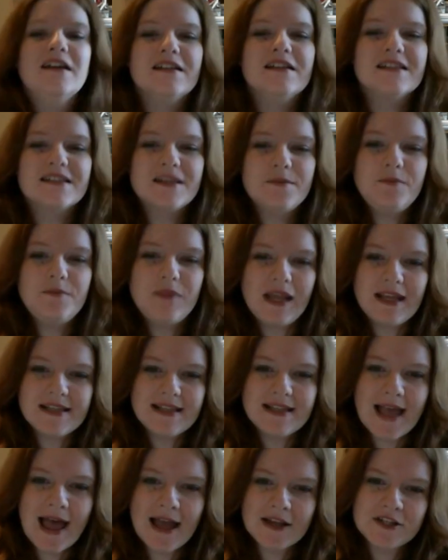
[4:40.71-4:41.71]
Some nice
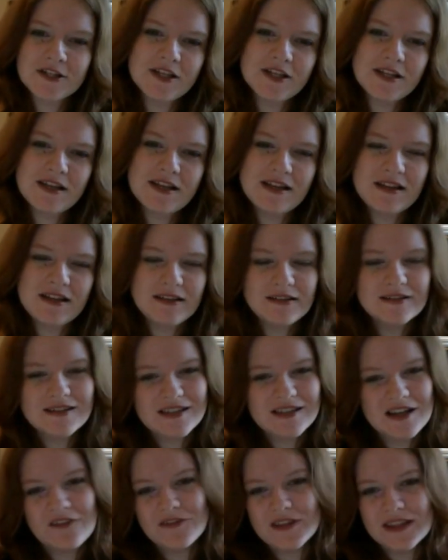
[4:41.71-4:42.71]
action
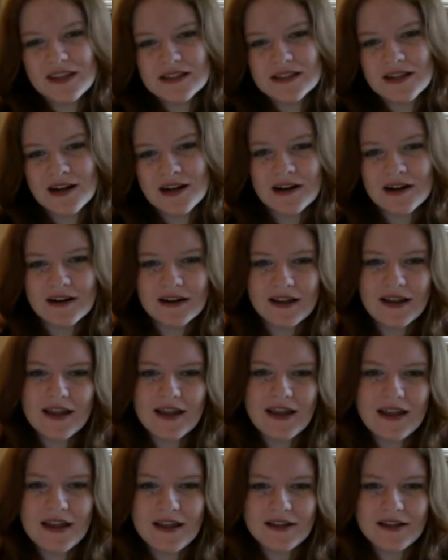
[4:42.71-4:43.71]
stuff in this arc,
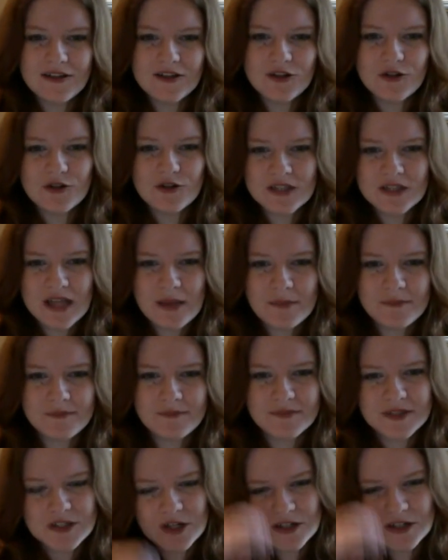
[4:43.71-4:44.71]
and Usopp
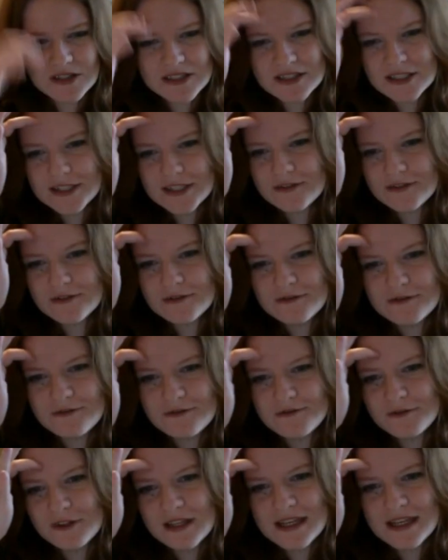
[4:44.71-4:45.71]
starts to
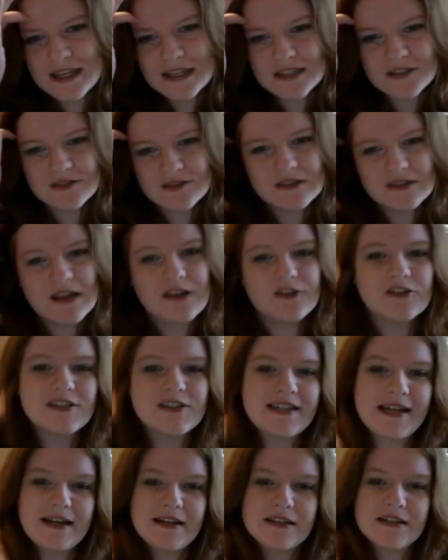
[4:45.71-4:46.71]
fully
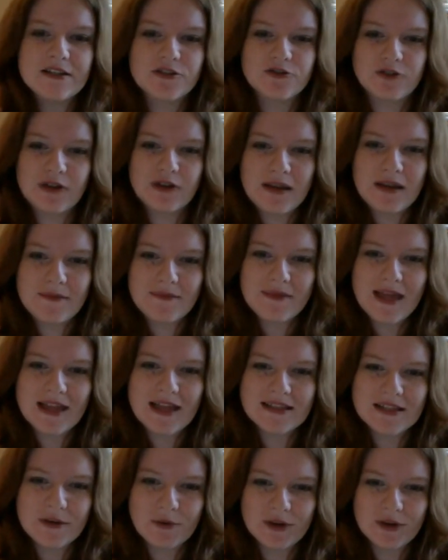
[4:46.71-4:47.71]
understand his dream as
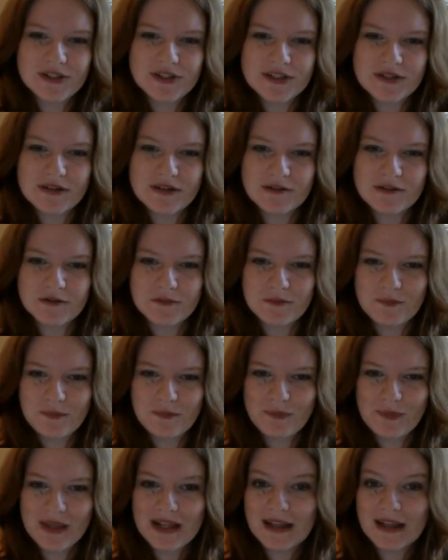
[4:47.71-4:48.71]
he wants to
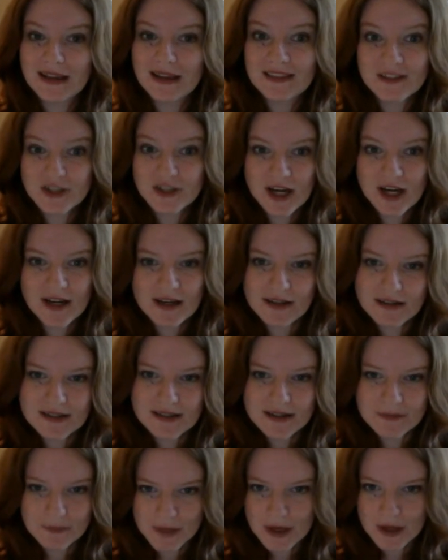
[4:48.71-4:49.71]
be like the giants
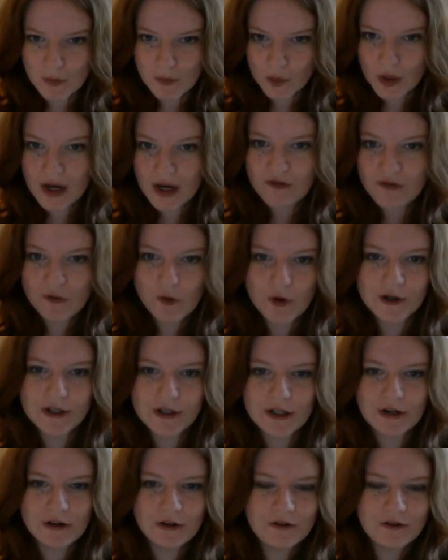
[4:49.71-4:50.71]
and be a brave
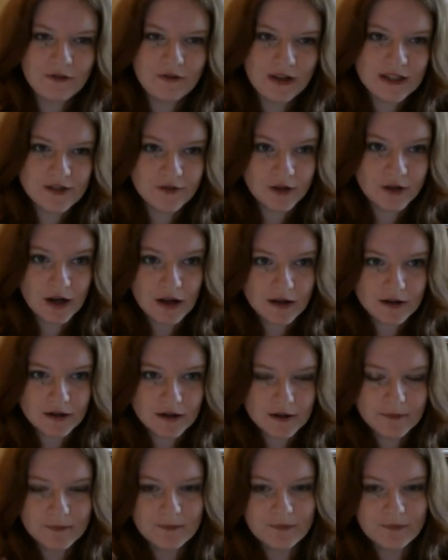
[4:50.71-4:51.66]
warrior who fights for honor.